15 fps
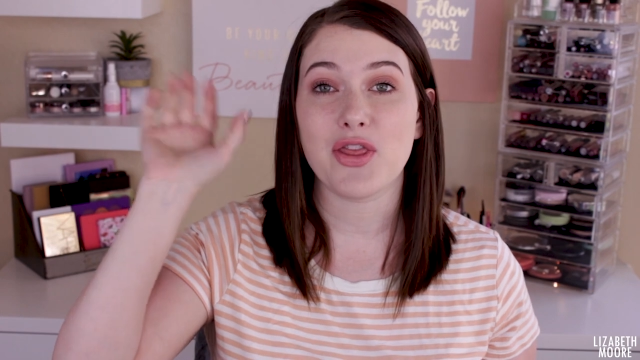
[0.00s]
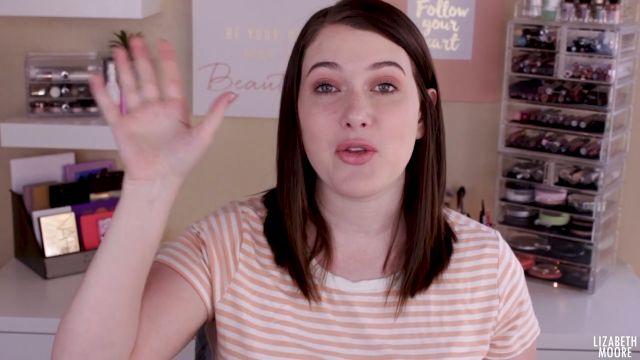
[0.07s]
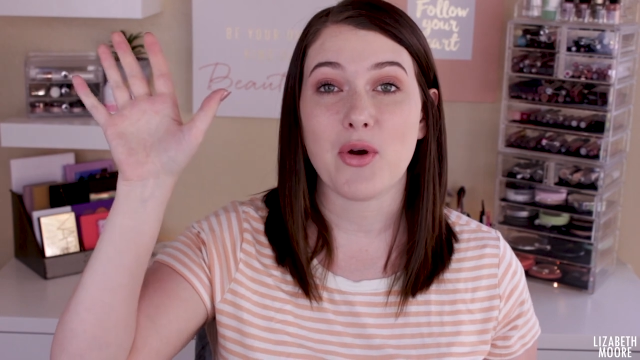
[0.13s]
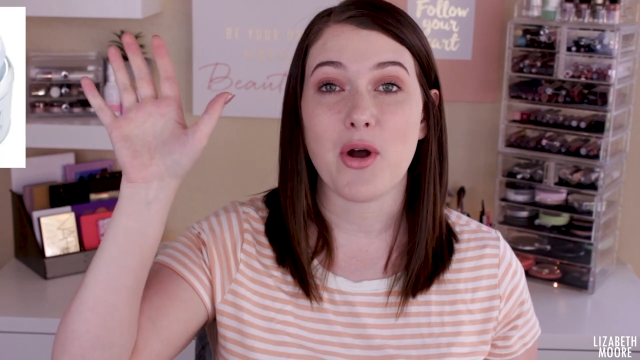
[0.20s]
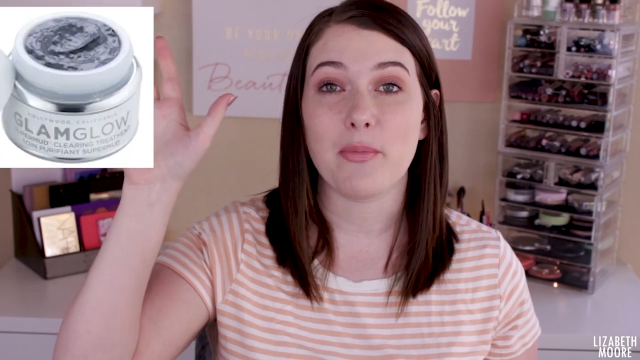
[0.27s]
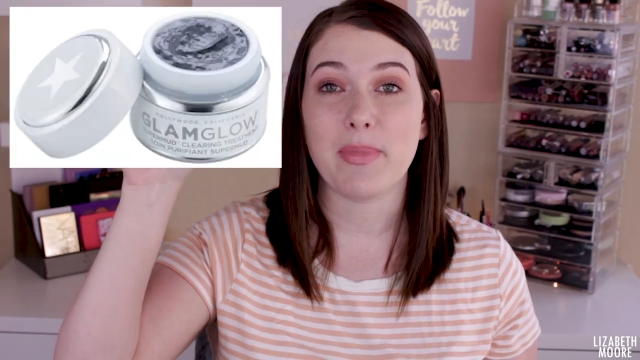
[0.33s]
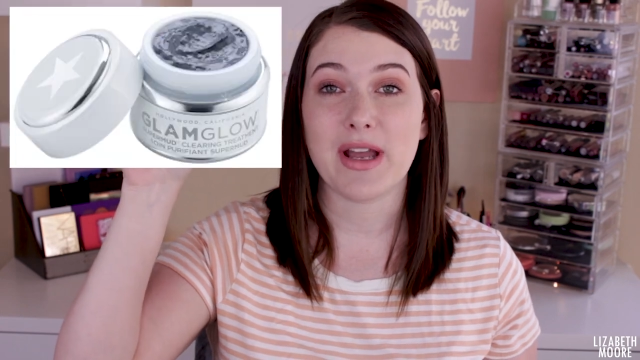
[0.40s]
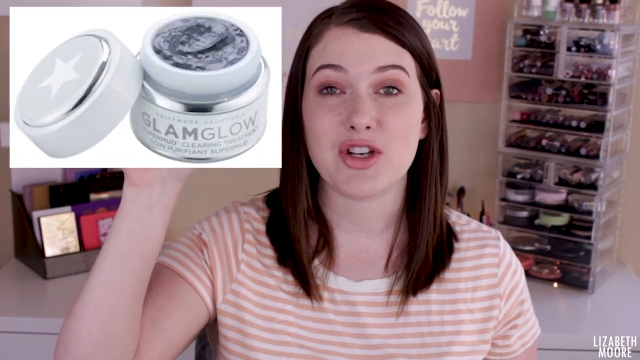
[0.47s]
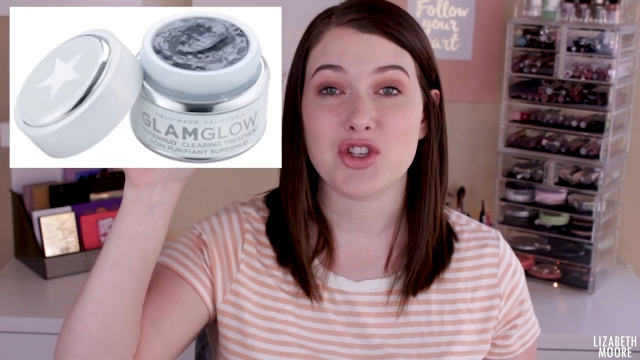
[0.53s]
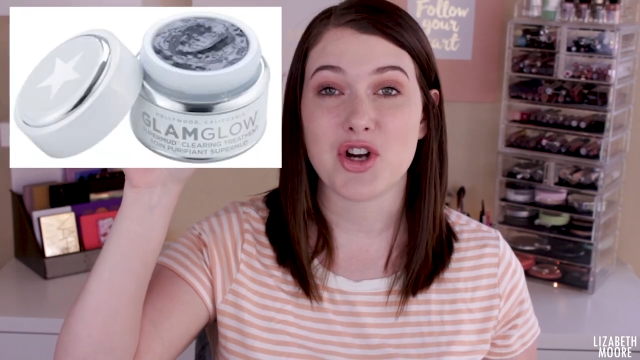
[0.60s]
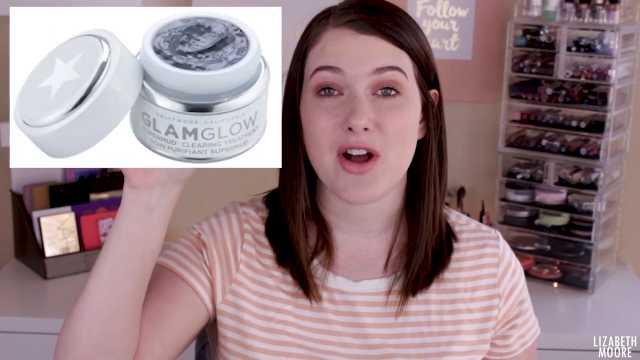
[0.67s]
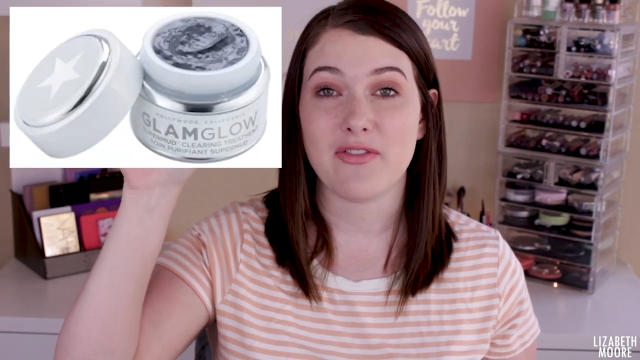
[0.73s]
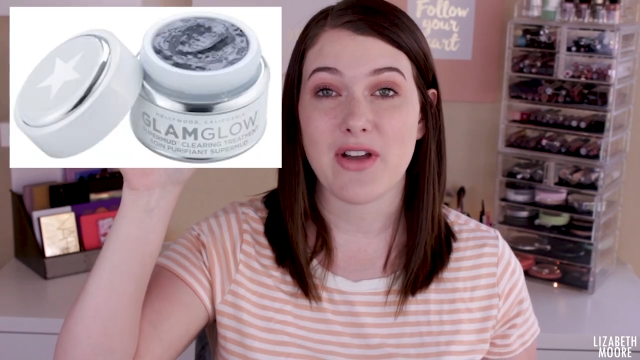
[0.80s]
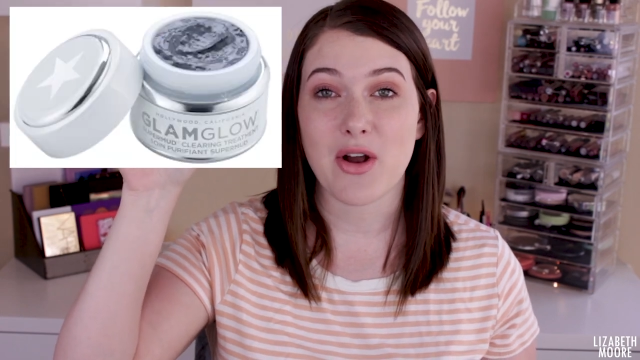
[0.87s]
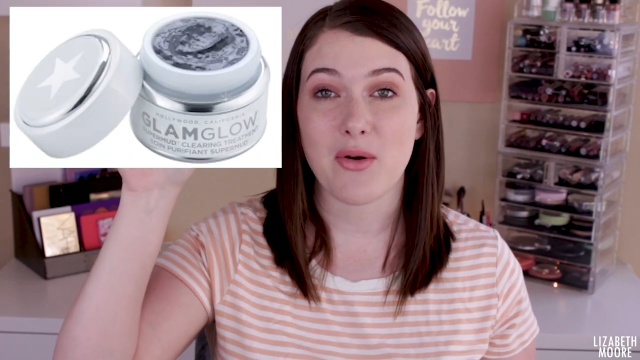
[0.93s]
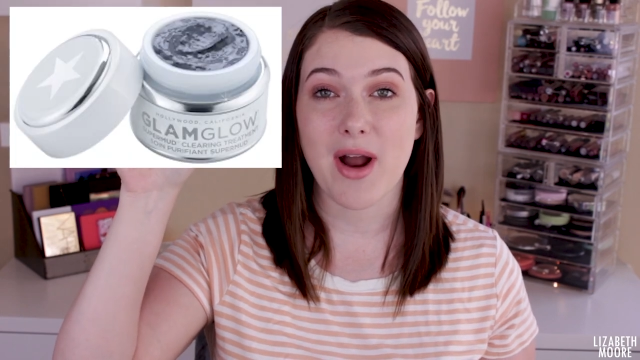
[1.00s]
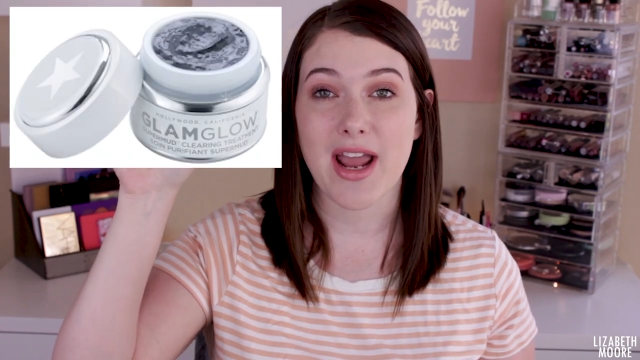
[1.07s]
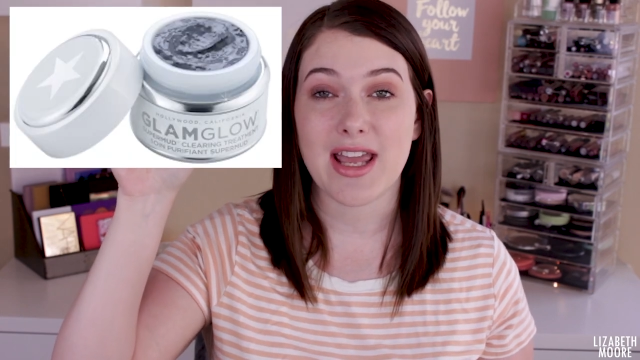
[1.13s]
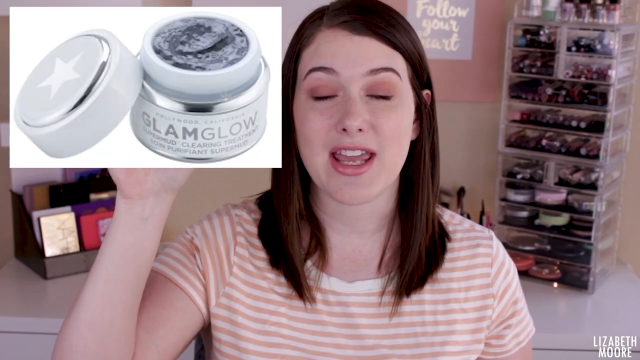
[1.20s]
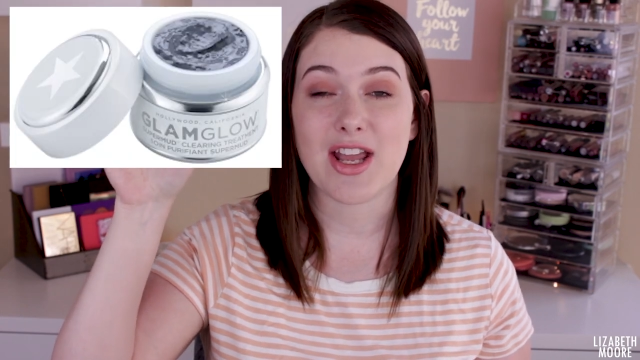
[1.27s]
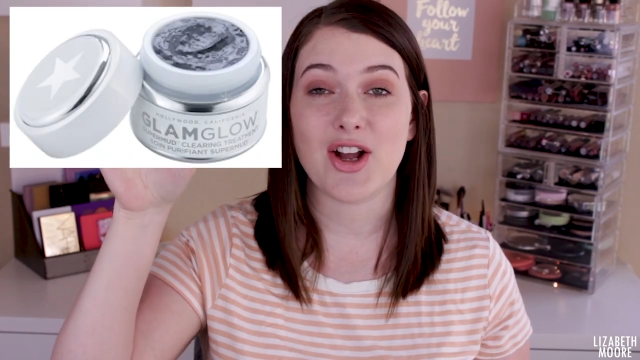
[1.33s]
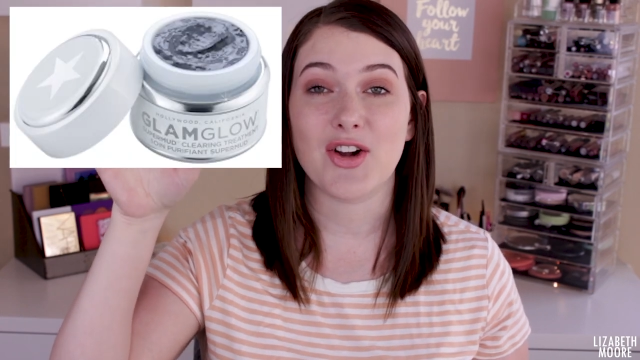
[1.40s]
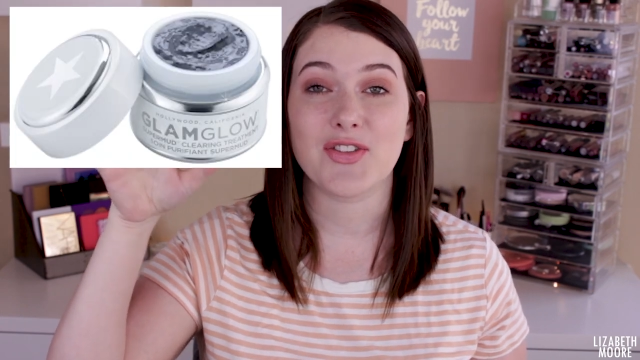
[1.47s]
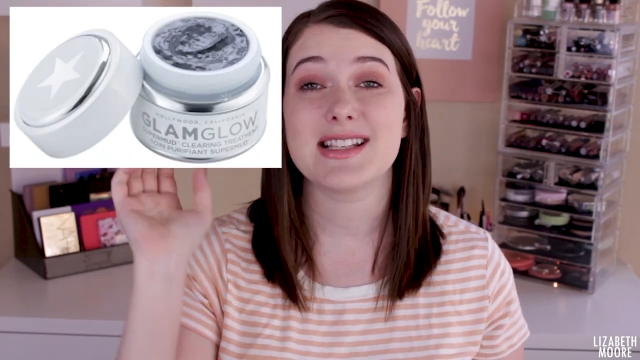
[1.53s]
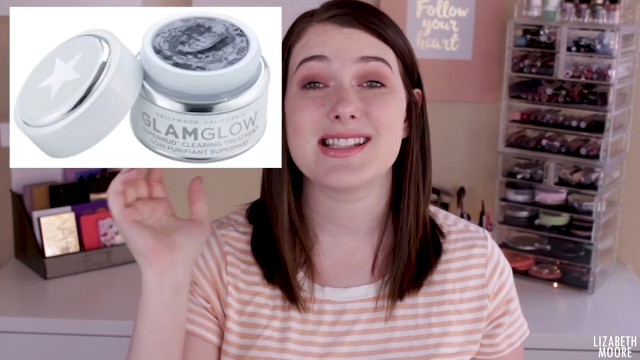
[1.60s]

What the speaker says: and throw a picture of it right here.